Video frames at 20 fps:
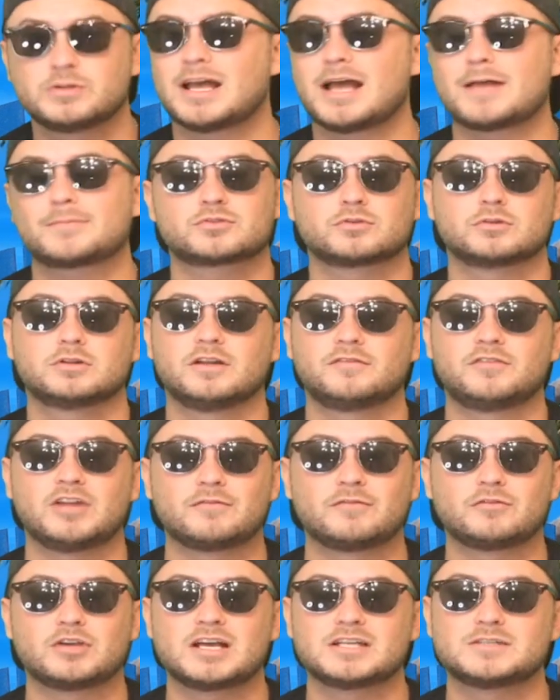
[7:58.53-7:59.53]
We'd absolutely love to
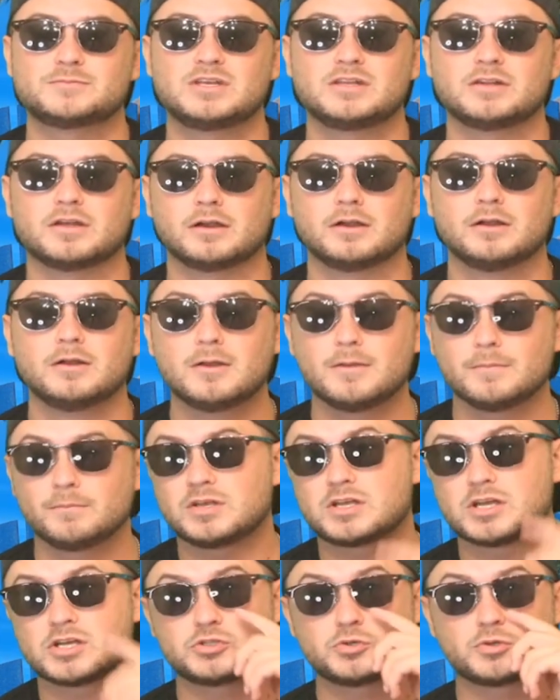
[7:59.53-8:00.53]
have you guys be there
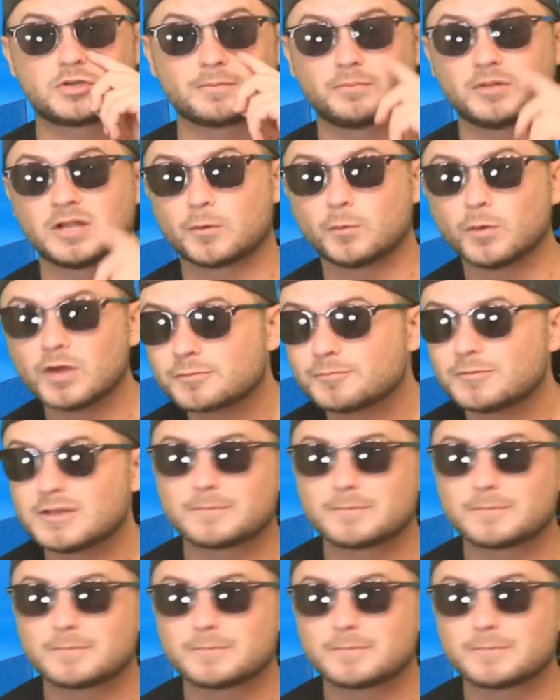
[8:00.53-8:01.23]
because you can play with